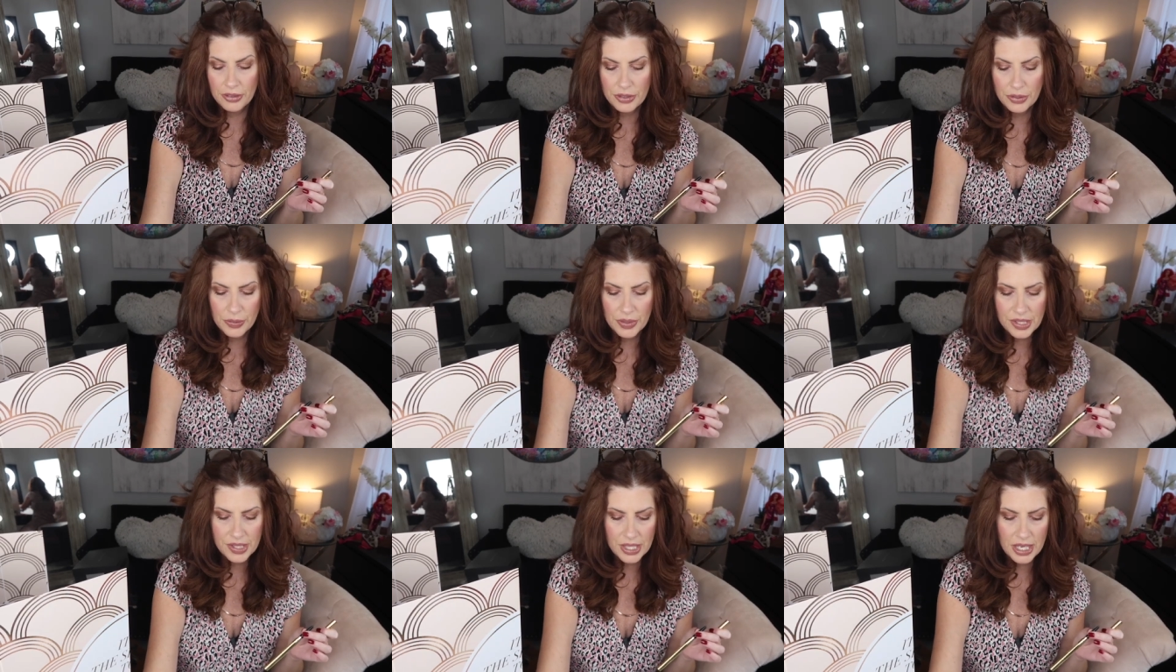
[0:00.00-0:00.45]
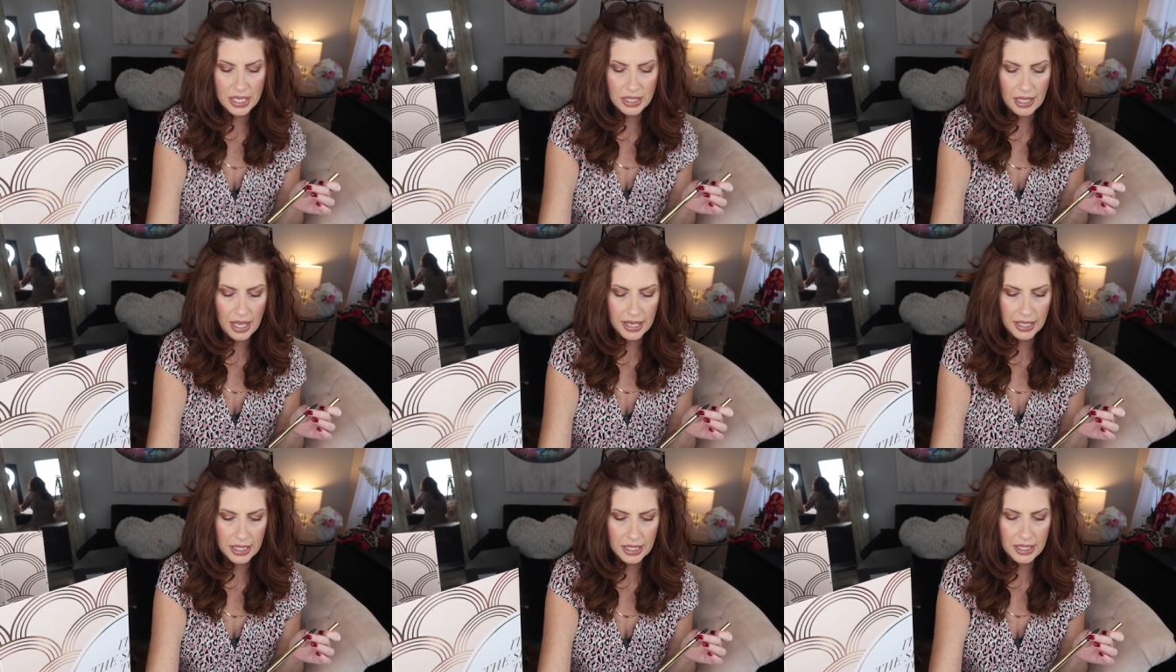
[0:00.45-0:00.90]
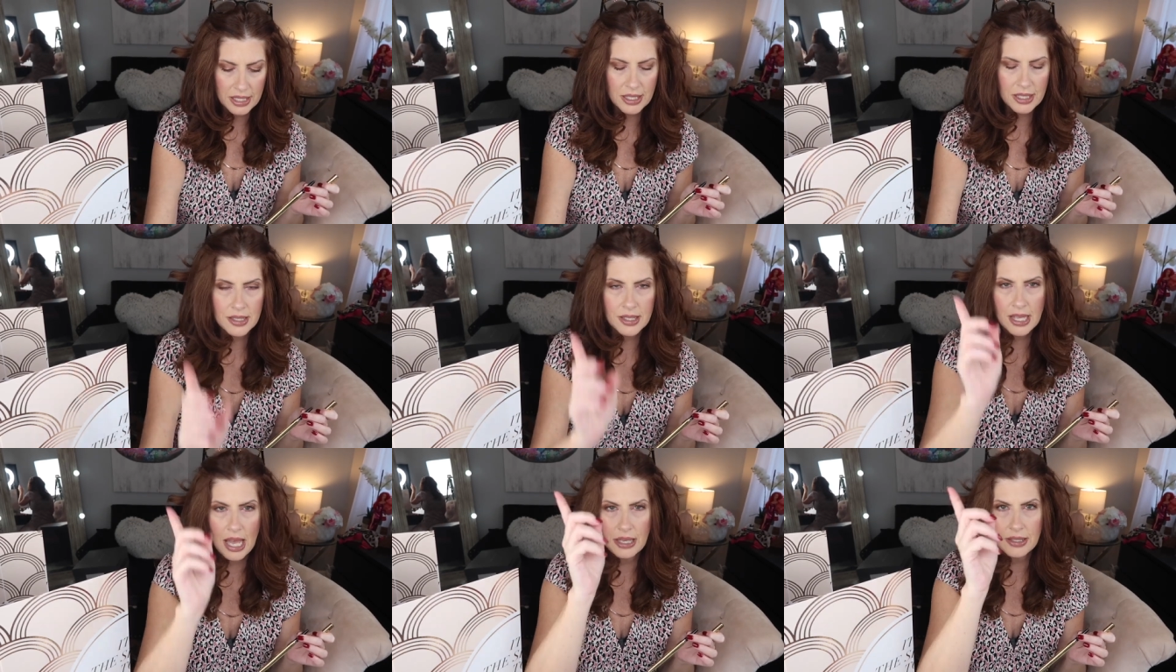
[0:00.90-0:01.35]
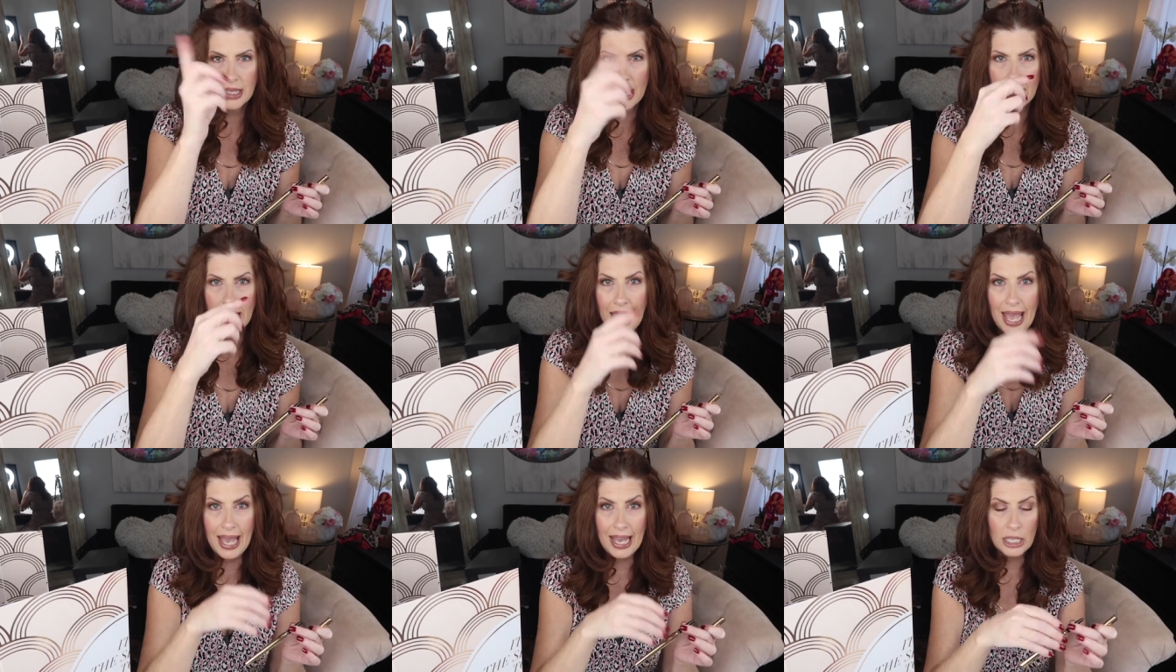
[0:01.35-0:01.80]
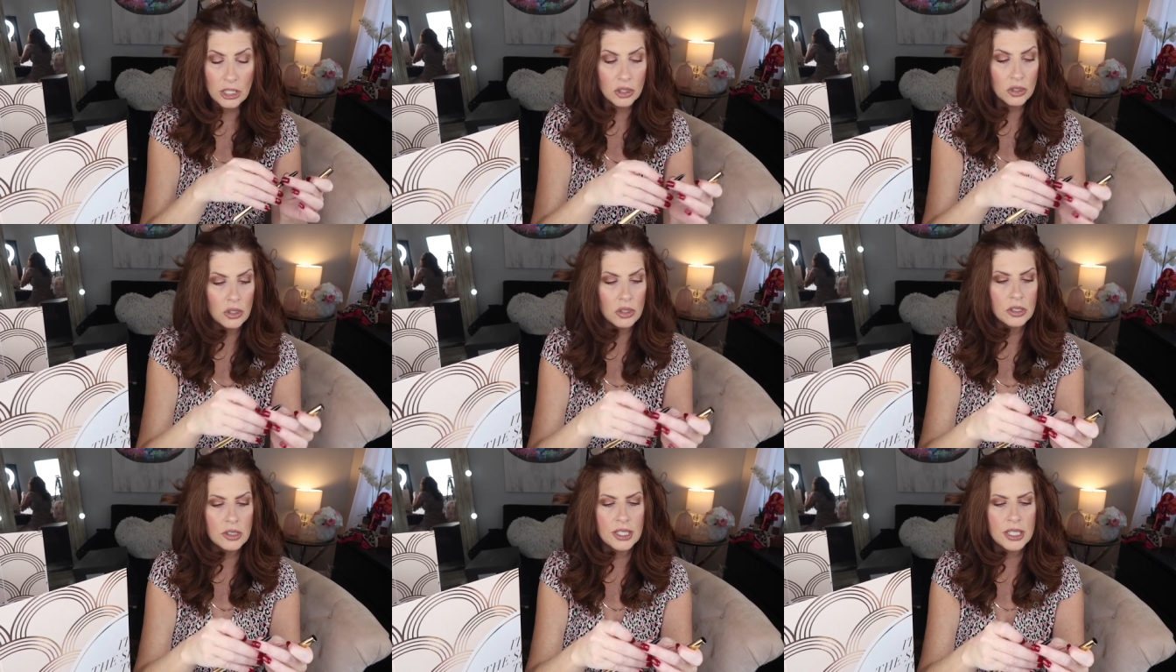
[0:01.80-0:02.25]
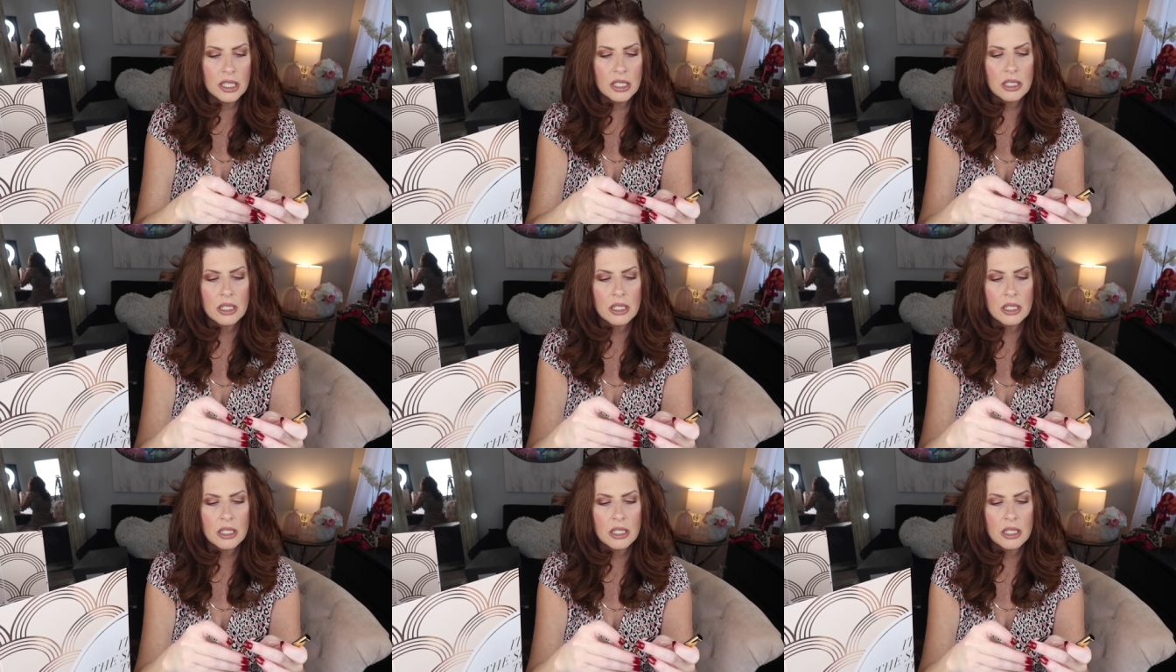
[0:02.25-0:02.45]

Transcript: and the reason I like it, it is, has that angled,